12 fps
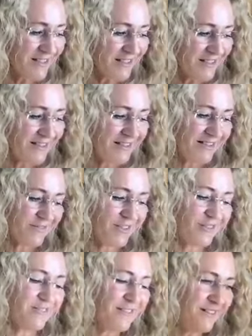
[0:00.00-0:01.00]
Let's have a
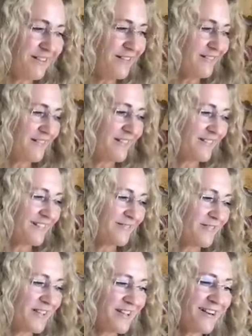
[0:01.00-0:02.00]
little look. There
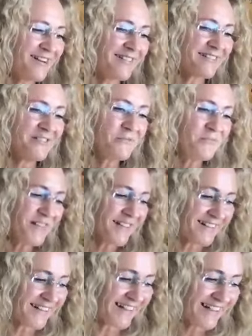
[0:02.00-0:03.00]
we go.
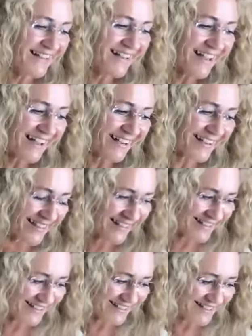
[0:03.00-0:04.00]
Okay, they
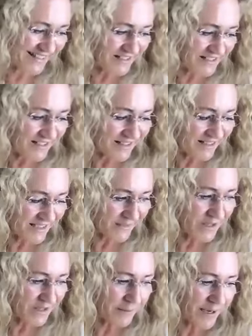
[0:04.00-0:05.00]
just said there's
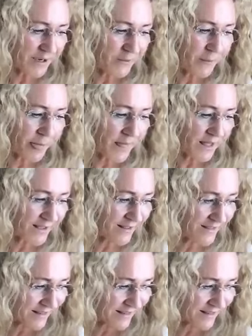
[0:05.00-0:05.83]
something about there.